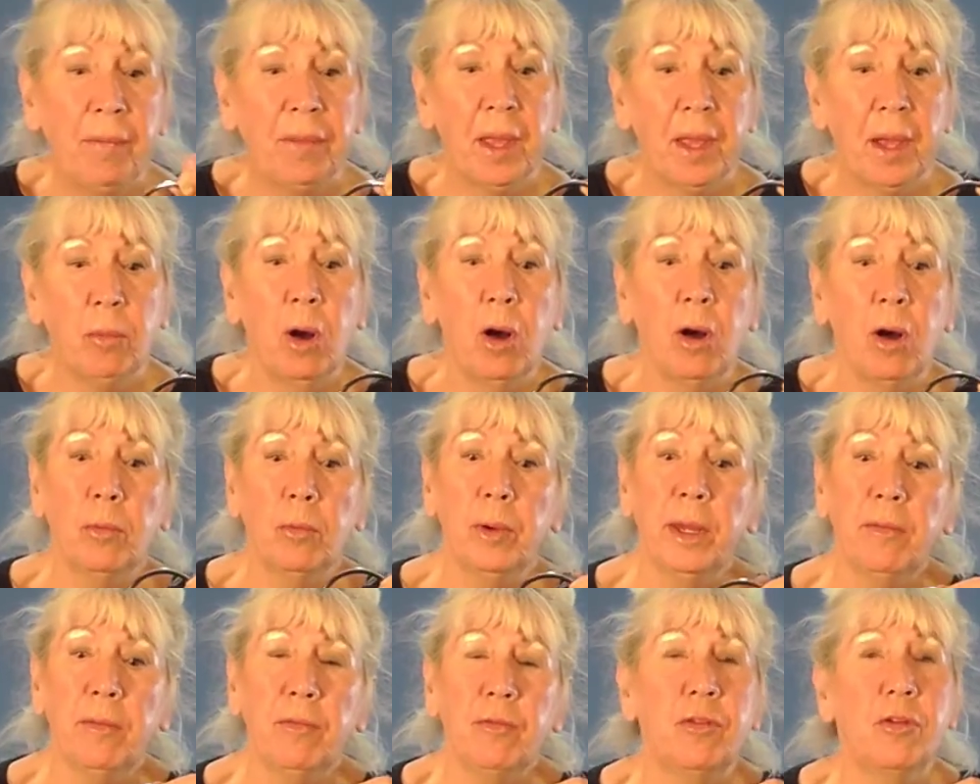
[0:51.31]
Now what
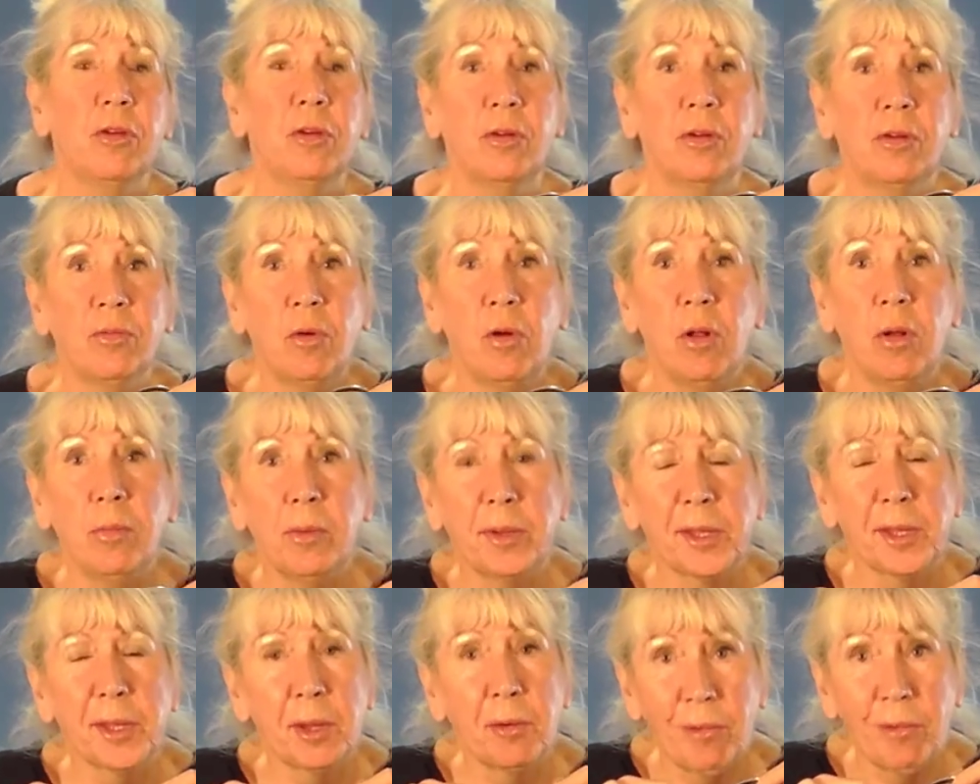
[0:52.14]
we've done to
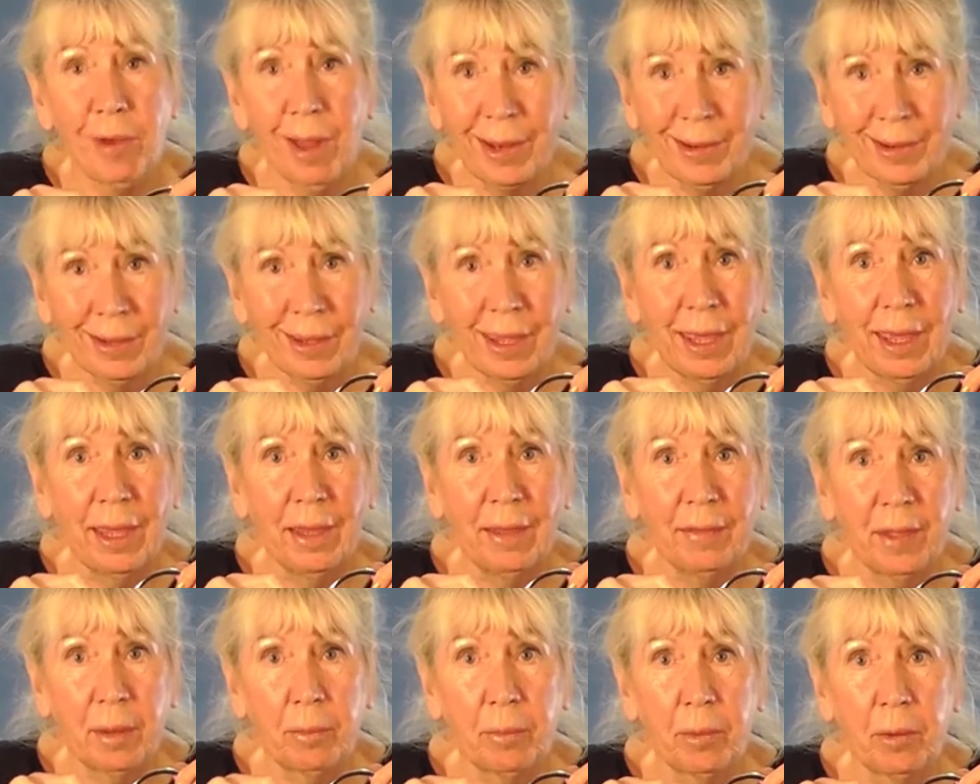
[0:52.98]
almost
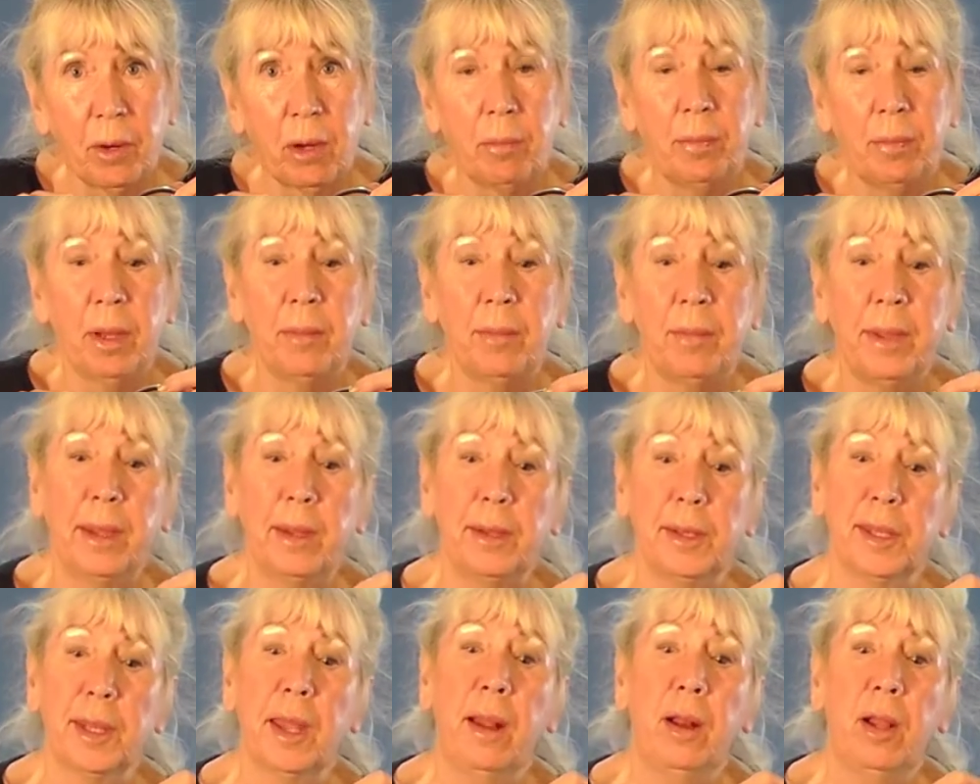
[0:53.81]
eradicate that problem
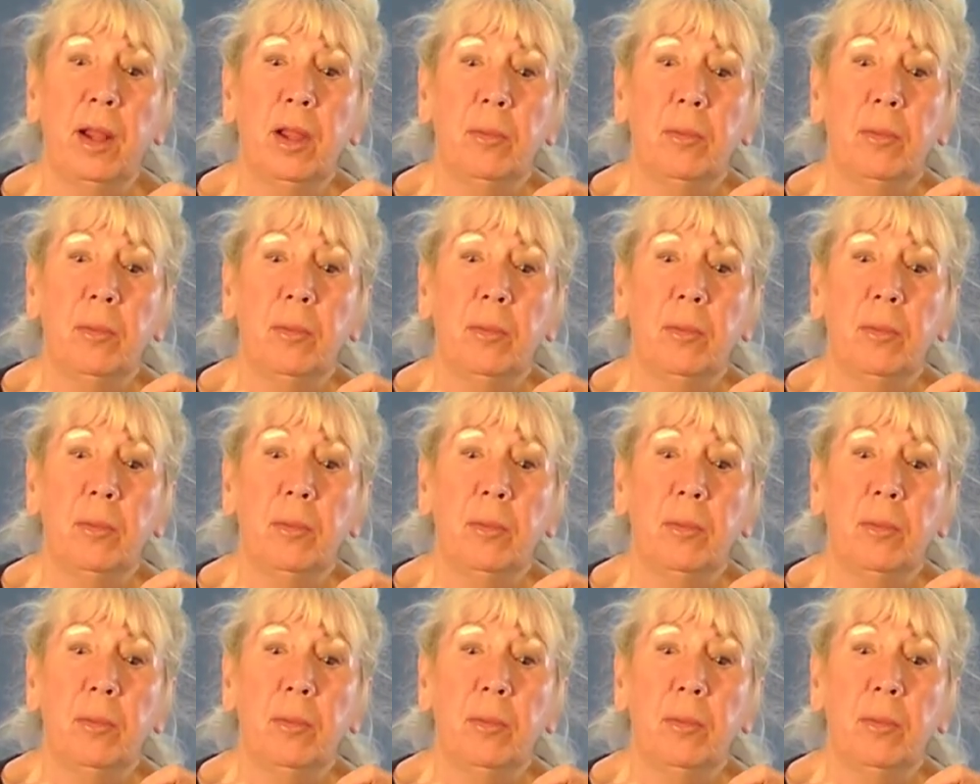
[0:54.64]
is